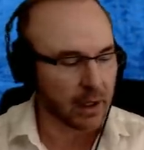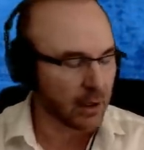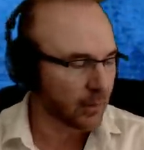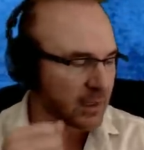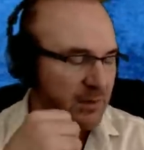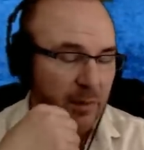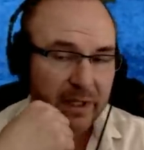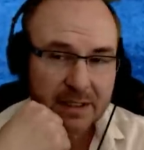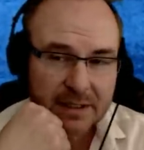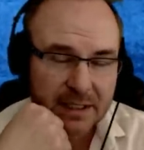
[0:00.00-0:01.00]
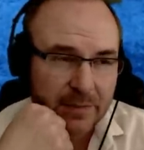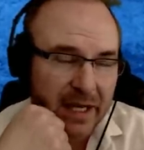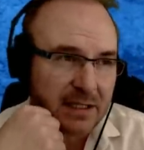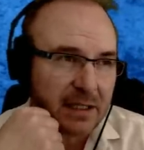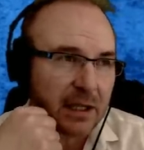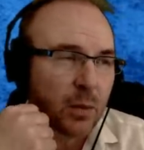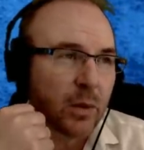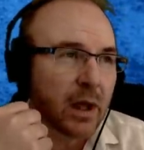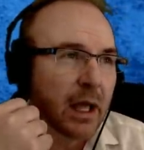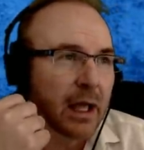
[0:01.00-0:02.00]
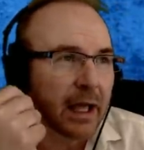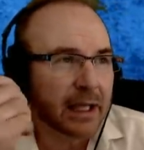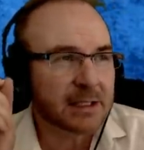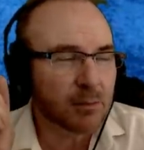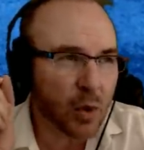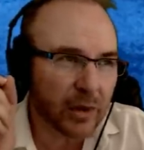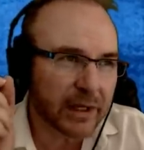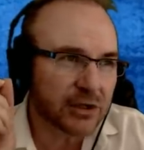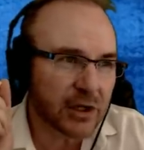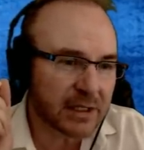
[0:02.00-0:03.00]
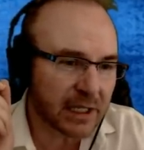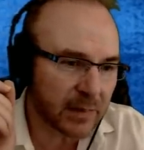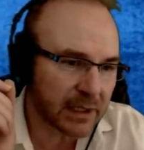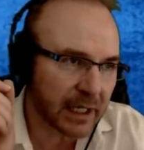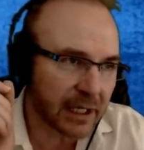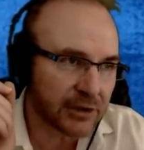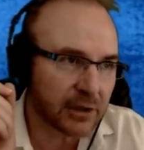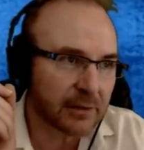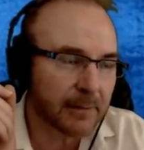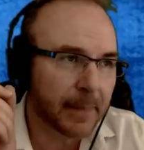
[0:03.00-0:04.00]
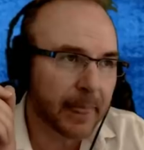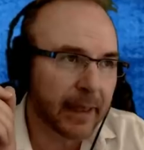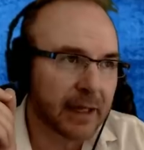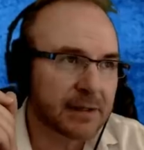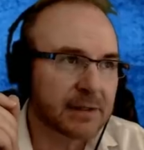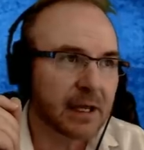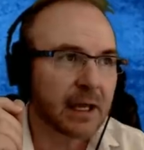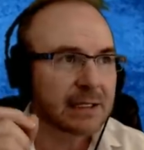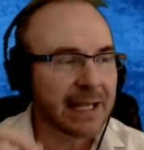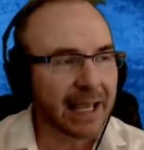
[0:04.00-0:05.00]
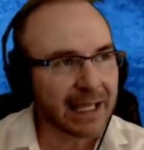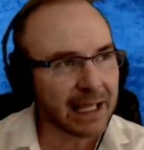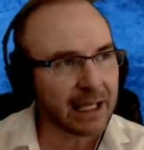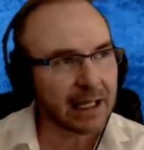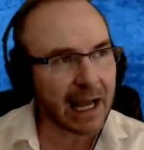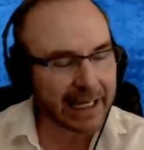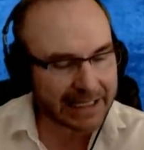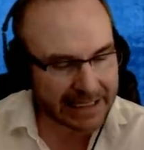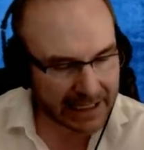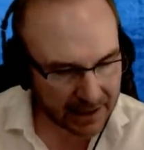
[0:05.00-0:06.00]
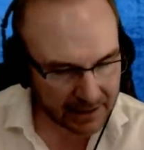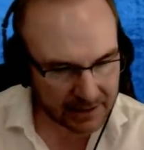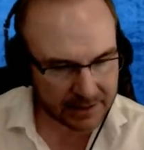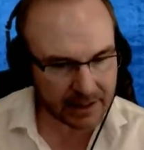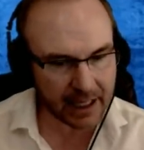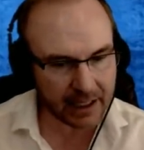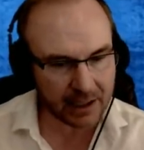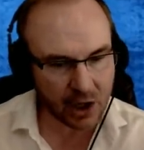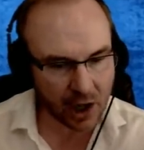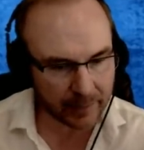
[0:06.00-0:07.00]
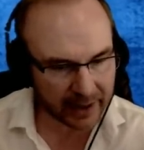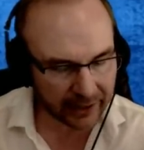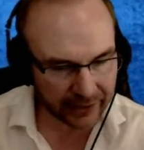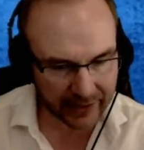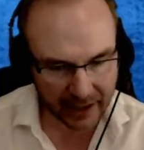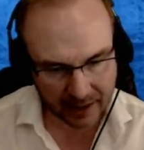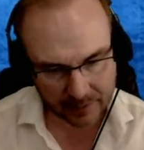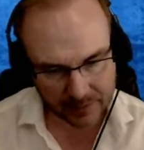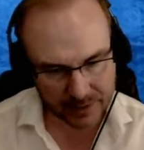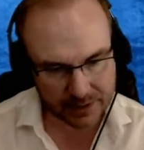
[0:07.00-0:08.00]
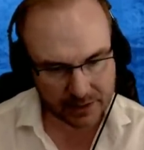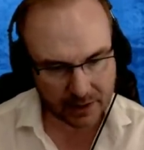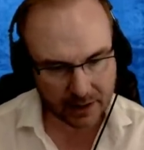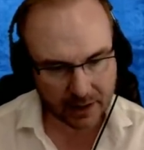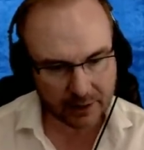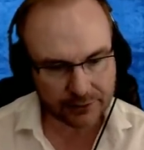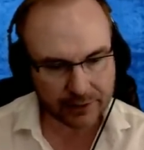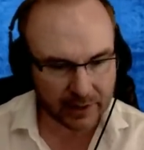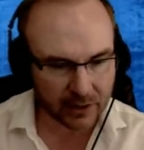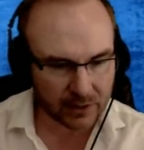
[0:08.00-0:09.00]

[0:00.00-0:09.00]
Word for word: What's mimesis? It's basically, it's more than just imitation. It's taking ideas and common themes from the Old